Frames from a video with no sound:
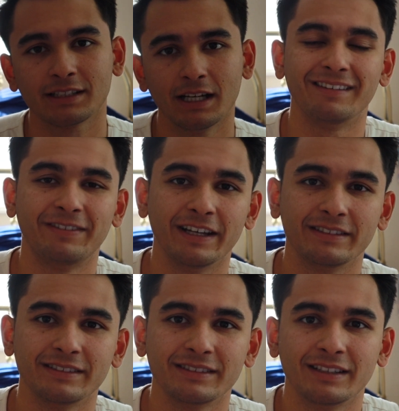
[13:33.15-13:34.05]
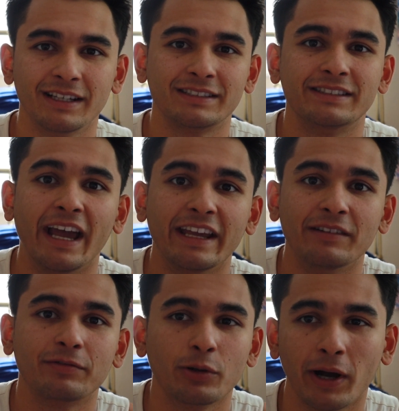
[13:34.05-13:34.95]
Stay fit, stay
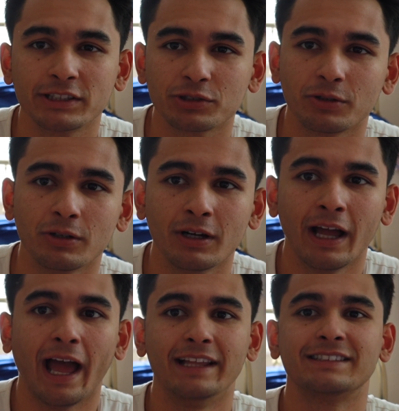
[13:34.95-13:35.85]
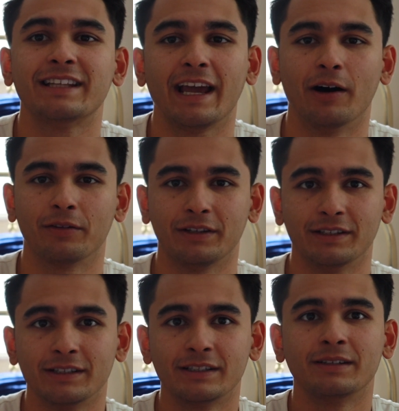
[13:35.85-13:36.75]
influential, and stay healthy.